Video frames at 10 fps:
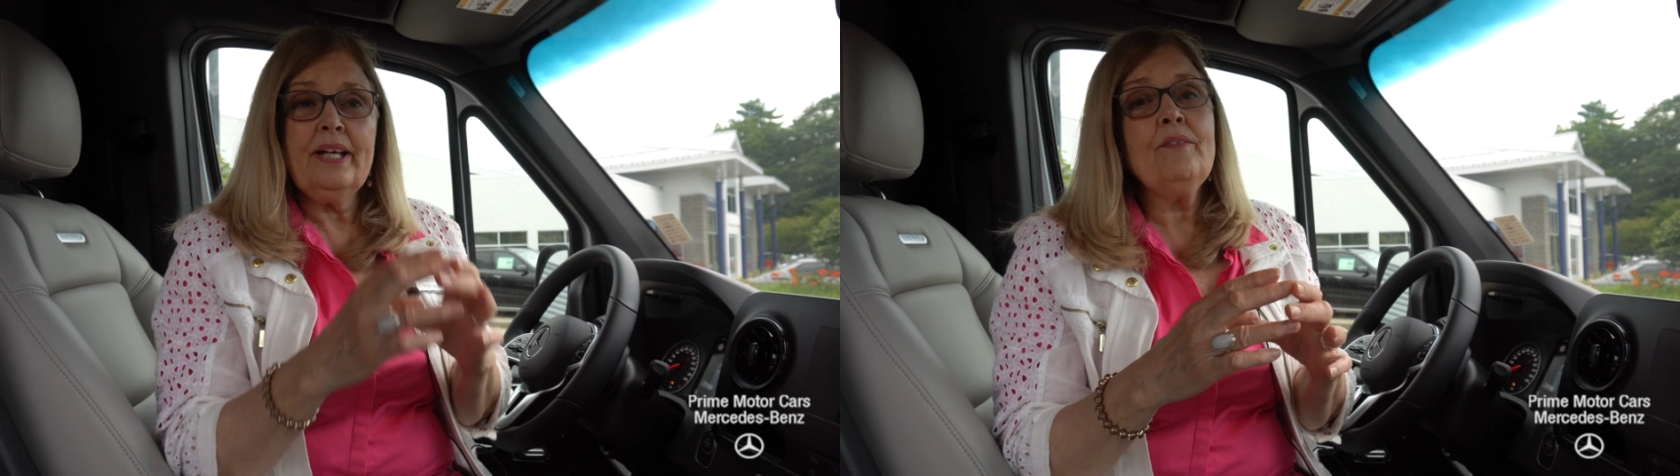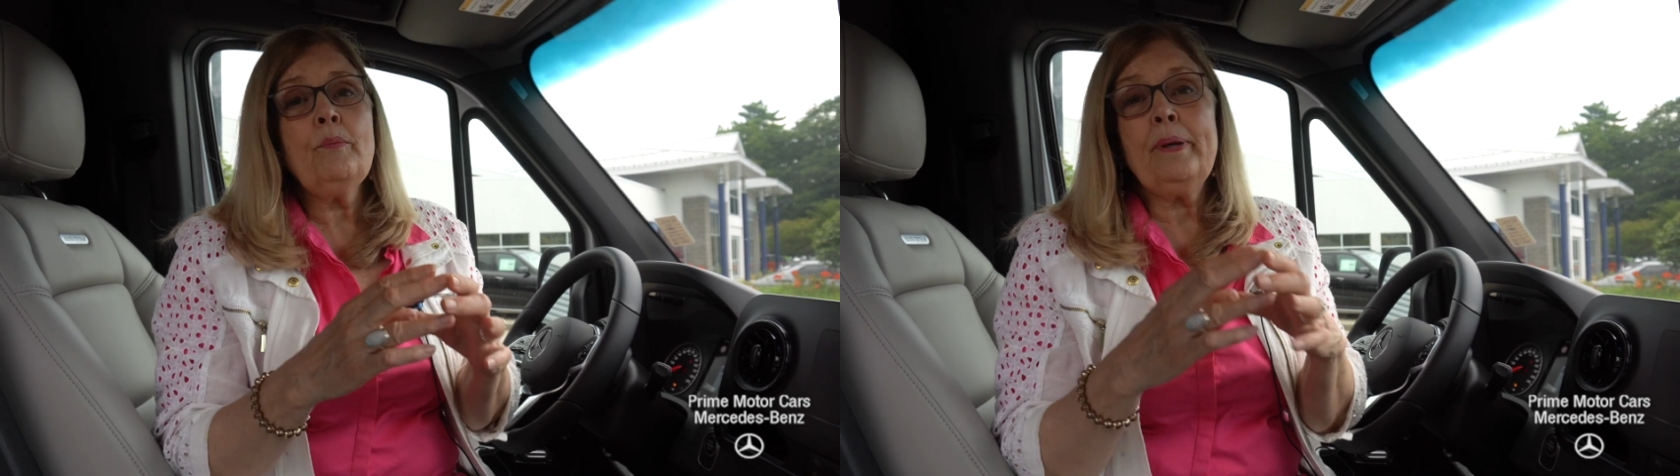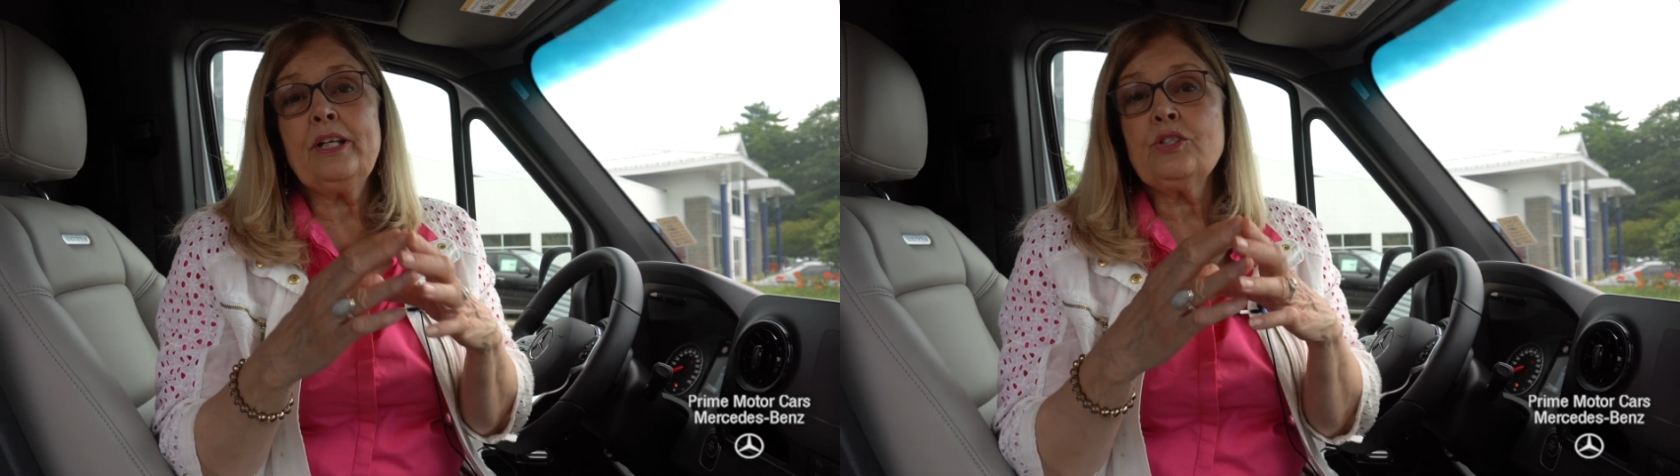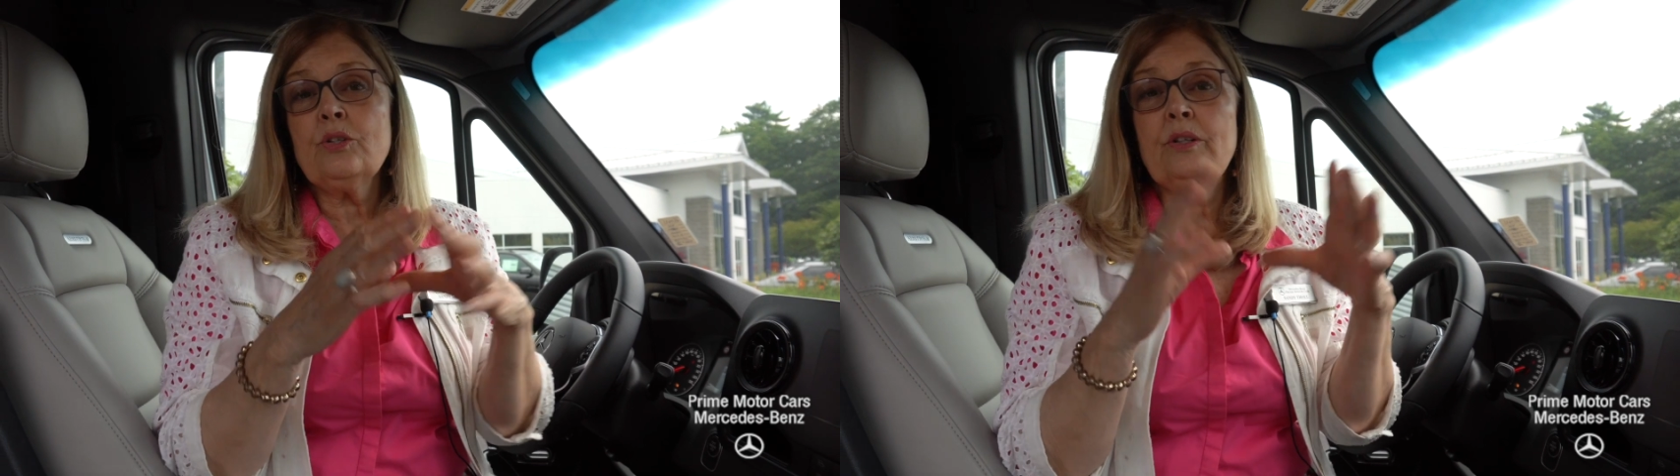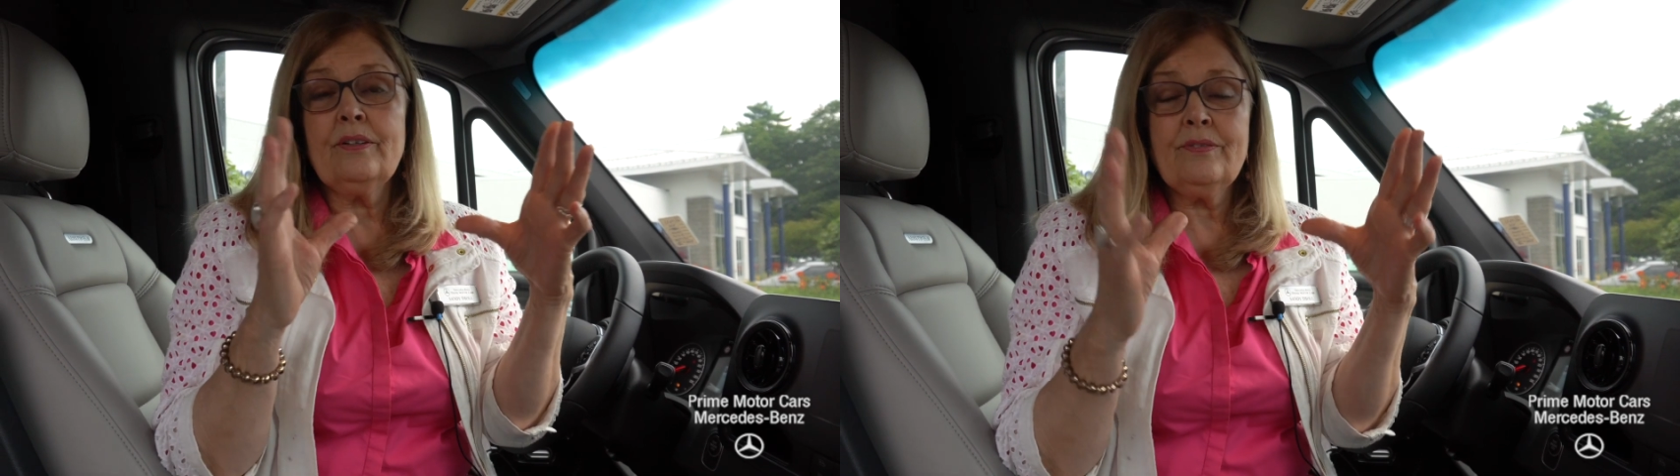I have a
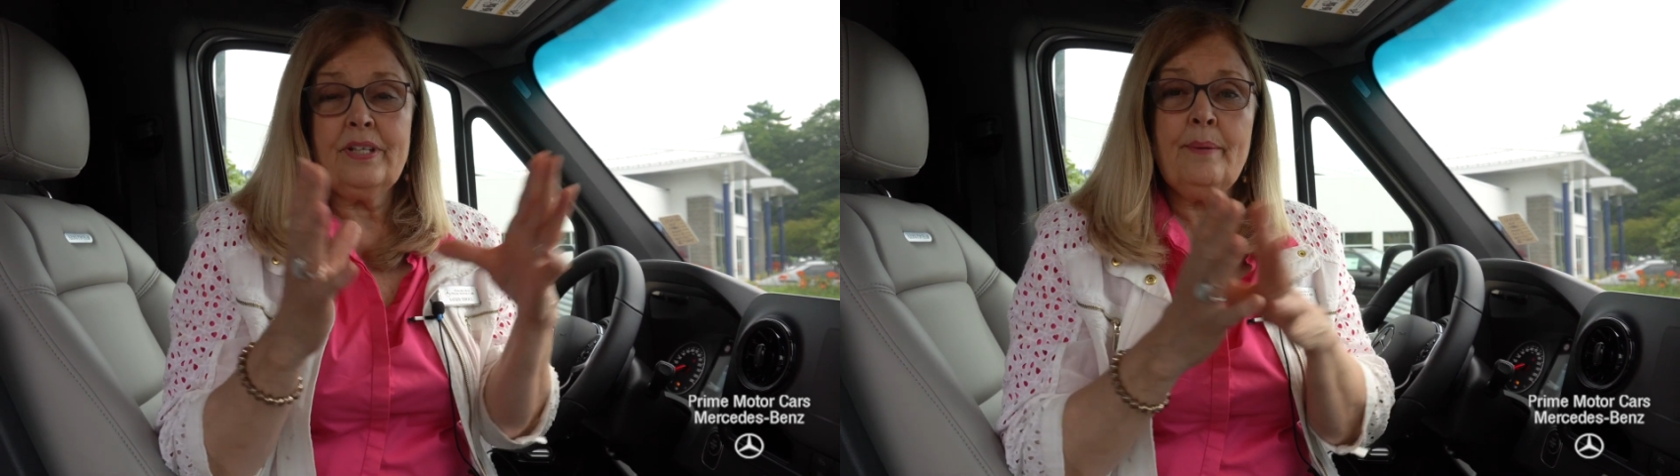picture of the